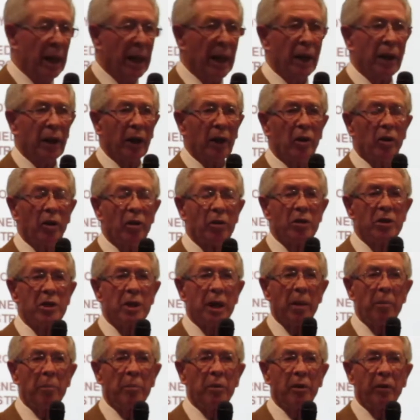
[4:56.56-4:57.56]
And the
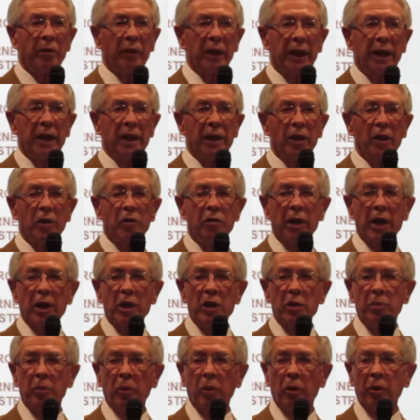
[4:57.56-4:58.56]
concept of the kinder
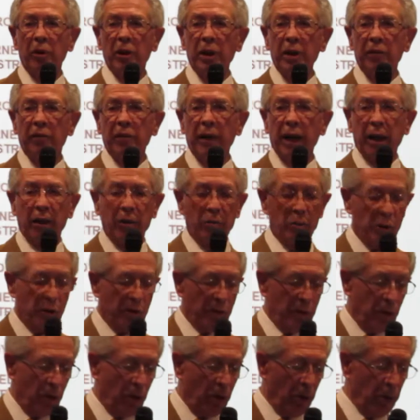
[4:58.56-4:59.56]
transport, in fact, was
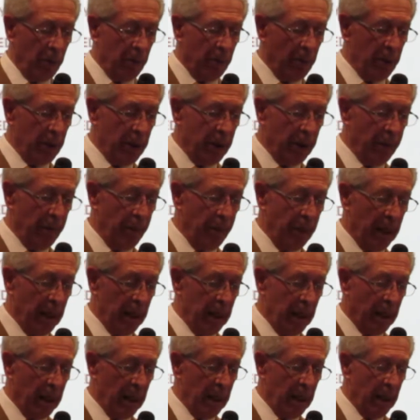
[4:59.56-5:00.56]
formed.
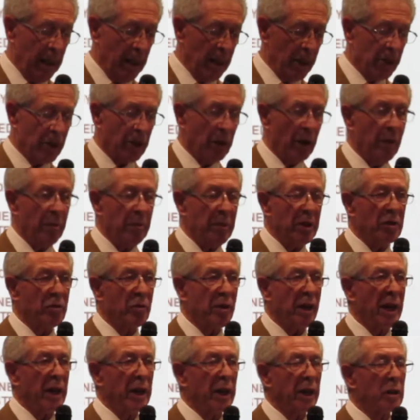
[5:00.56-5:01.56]
So let me
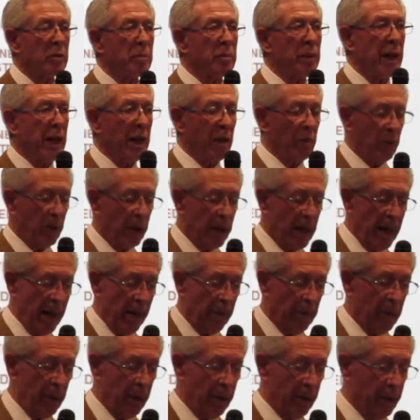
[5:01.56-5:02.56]
try and explain what
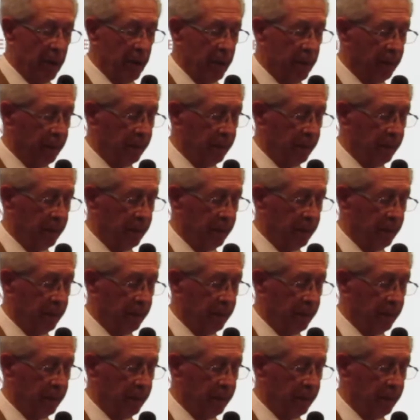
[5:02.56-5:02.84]
happened.